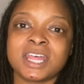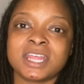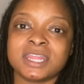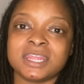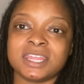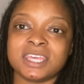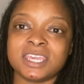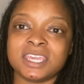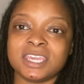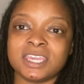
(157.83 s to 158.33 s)

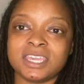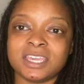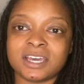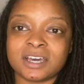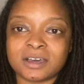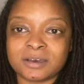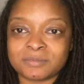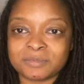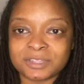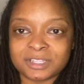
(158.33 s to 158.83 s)
The
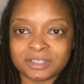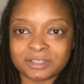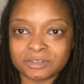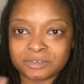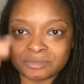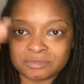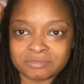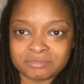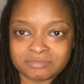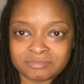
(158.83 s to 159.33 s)

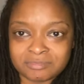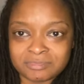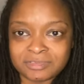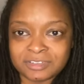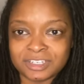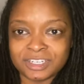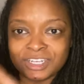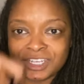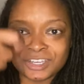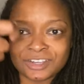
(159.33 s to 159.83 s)
little
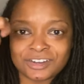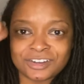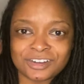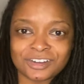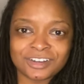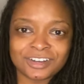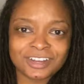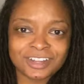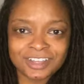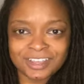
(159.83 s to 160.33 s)

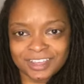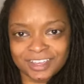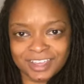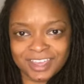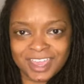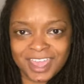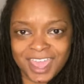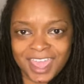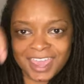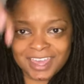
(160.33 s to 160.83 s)
digger
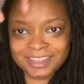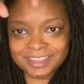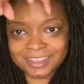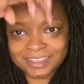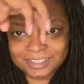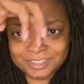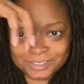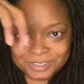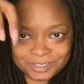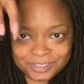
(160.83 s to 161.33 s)
and
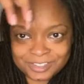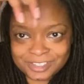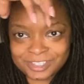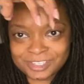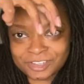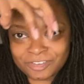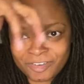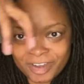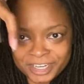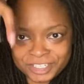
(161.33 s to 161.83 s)
little
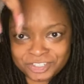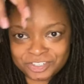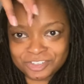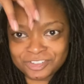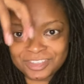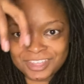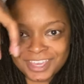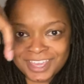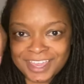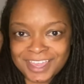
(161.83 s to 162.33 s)
scratcher
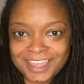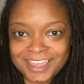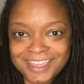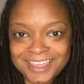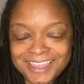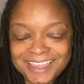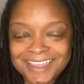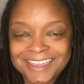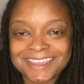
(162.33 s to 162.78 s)
thing.